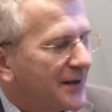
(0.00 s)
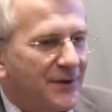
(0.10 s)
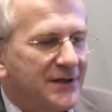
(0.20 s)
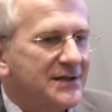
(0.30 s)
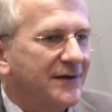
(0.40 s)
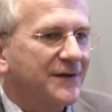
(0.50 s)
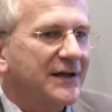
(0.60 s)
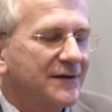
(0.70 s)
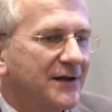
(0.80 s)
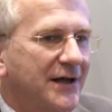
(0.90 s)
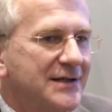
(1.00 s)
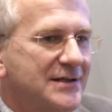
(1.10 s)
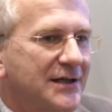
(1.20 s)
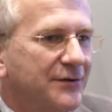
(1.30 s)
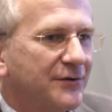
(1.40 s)
But I think the
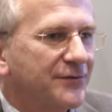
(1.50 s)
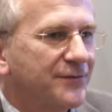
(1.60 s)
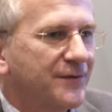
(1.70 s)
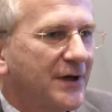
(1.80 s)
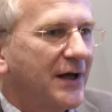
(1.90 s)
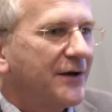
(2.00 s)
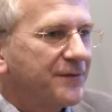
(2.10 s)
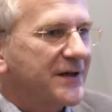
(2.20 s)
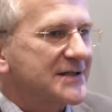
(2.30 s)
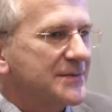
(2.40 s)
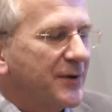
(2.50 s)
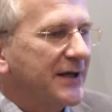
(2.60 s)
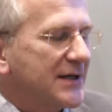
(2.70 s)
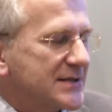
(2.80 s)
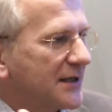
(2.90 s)
idea of fixed
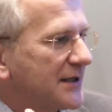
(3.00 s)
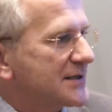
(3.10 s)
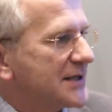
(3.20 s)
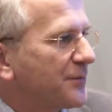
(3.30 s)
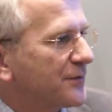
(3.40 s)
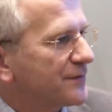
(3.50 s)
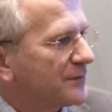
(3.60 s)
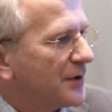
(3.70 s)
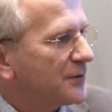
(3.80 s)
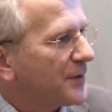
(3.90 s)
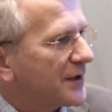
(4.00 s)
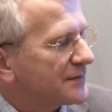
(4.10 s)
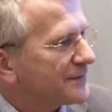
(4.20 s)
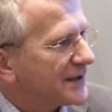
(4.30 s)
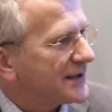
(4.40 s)
being entirely separate from
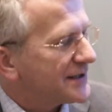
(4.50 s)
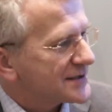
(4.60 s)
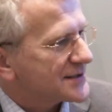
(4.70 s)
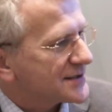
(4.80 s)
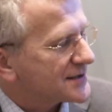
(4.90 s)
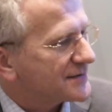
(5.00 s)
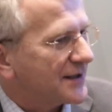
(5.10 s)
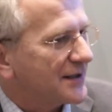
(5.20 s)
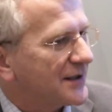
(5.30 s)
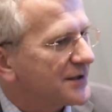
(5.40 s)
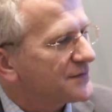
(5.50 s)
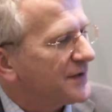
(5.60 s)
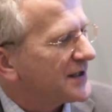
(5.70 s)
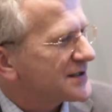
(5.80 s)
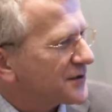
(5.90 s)
mobile, it is kind of
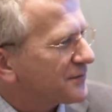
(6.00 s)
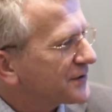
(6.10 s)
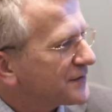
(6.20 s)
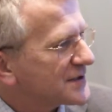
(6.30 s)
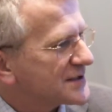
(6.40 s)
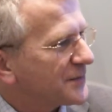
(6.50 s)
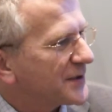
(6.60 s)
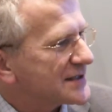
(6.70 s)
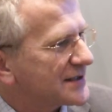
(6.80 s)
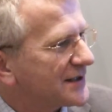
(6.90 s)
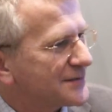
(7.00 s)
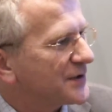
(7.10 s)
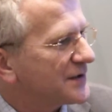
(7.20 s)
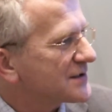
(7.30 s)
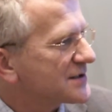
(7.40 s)
historical to some extent,
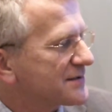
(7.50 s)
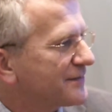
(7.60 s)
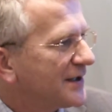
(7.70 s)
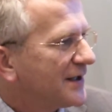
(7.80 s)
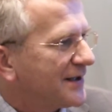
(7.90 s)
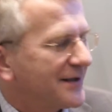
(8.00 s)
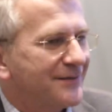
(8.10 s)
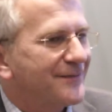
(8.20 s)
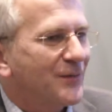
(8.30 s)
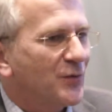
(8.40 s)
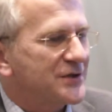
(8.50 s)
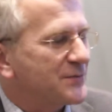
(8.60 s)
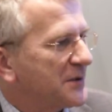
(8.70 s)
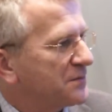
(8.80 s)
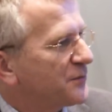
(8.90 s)
because what do
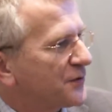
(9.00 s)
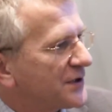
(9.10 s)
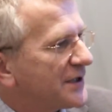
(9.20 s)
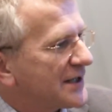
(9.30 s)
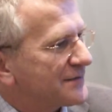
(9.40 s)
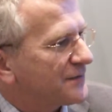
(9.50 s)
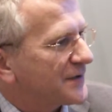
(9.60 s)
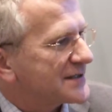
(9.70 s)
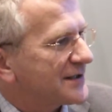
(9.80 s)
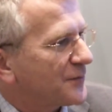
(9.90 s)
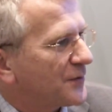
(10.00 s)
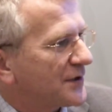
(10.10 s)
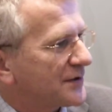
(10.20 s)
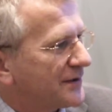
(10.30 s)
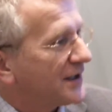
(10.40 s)
people put in the end of a fixed
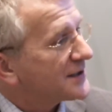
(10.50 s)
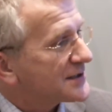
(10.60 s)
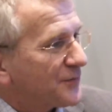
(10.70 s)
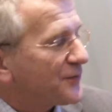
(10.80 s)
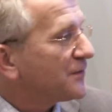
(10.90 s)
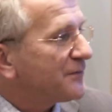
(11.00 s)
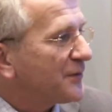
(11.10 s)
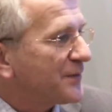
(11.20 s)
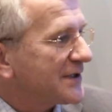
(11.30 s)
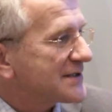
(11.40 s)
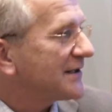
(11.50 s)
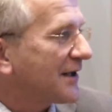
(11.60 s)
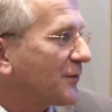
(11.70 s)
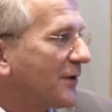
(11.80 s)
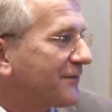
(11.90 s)
network? Some form of mobility,
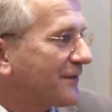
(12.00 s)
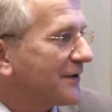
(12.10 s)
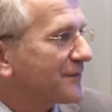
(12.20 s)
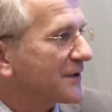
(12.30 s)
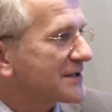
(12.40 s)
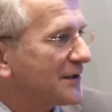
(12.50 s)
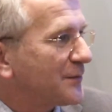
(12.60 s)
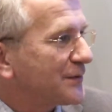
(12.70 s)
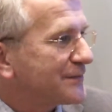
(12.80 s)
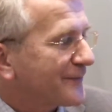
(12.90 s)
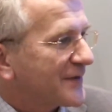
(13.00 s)
like Wi-Fi, for example.